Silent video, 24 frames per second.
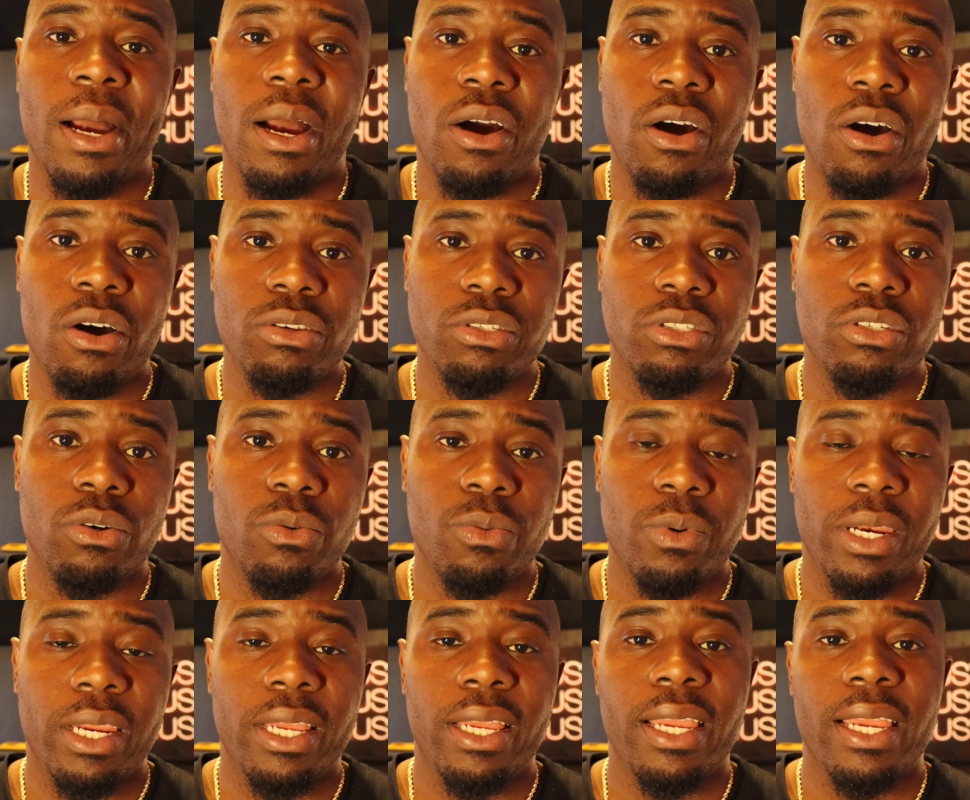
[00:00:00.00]
also
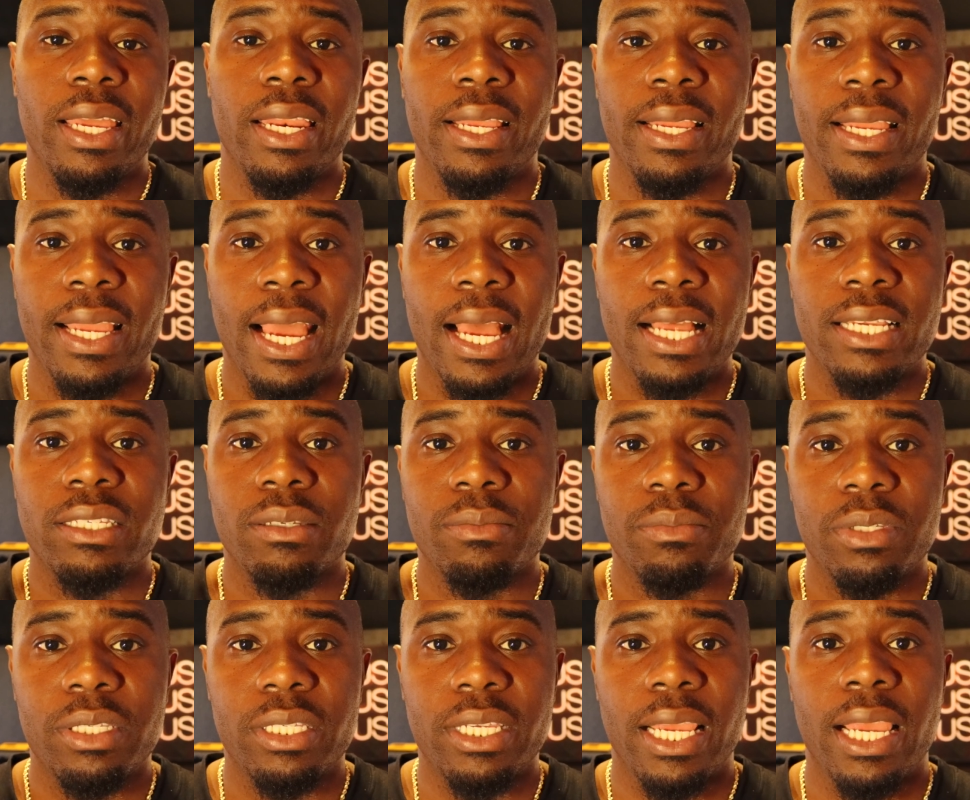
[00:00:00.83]
went ahead and got
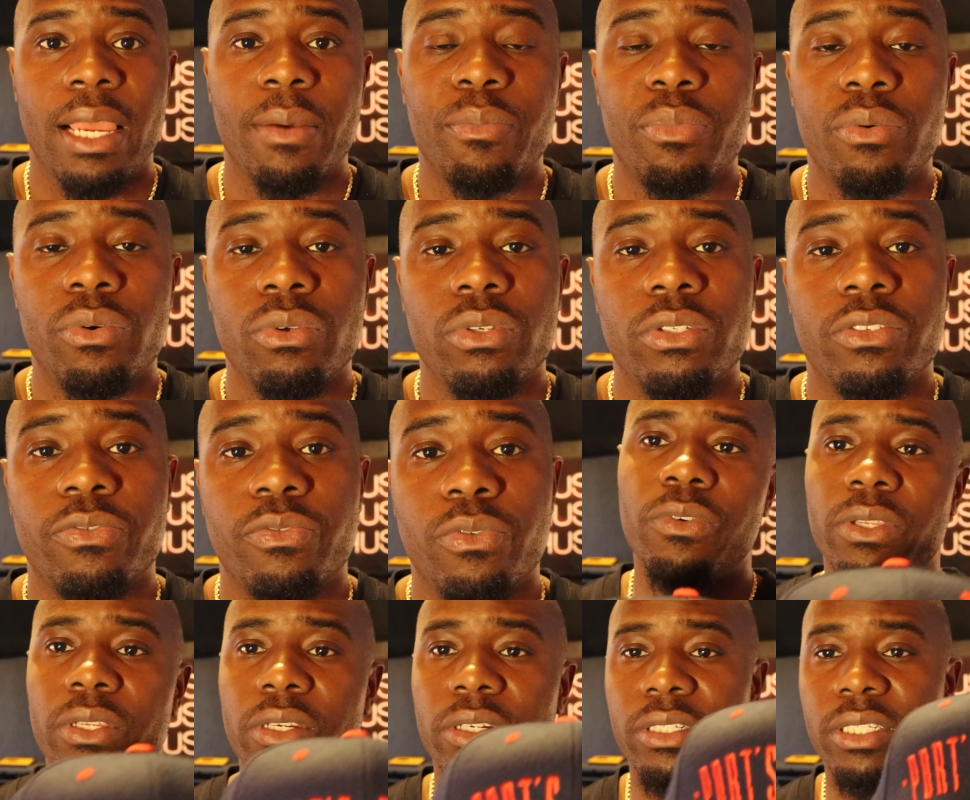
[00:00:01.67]
some samples
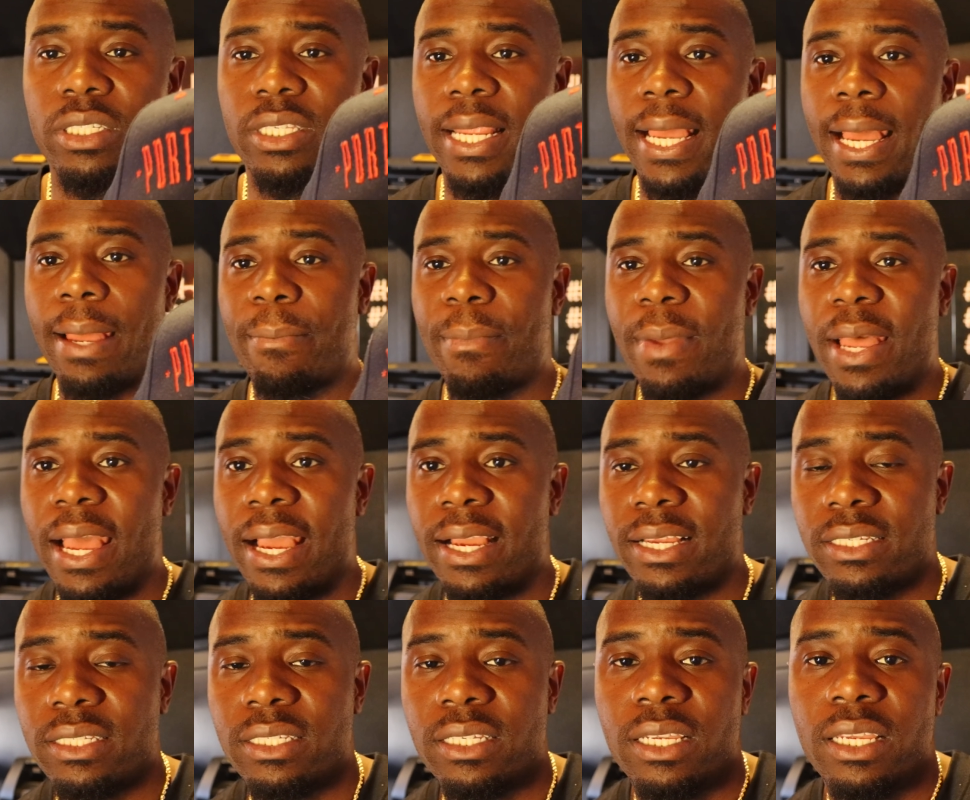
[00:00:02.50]
for their
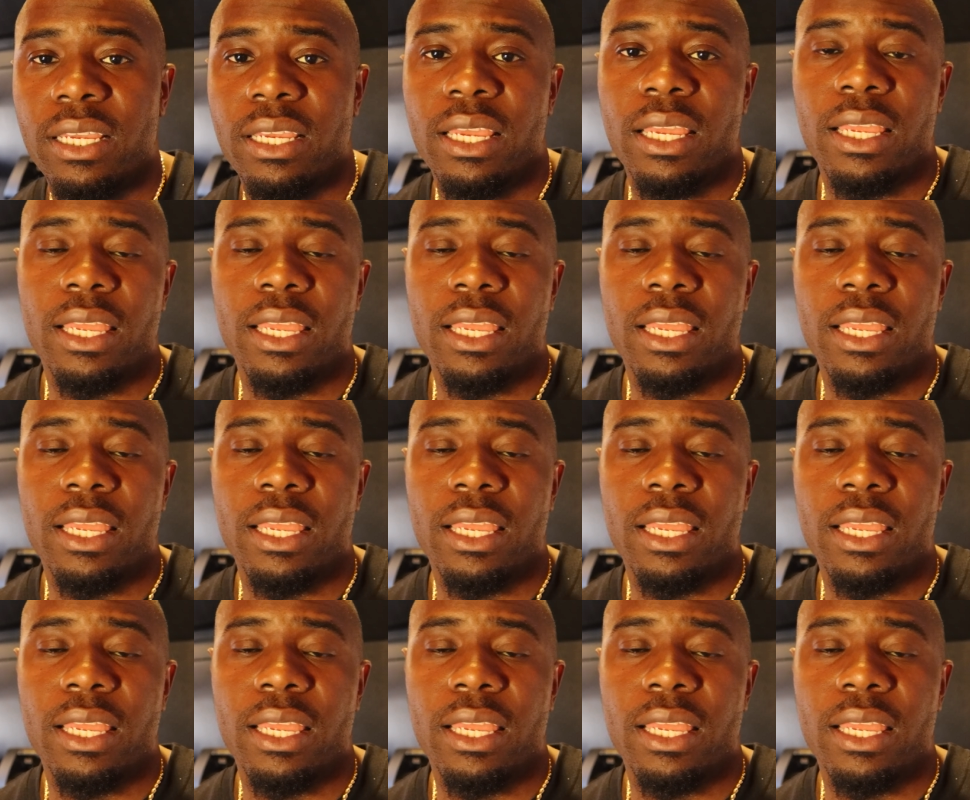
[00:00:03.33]
snapbacks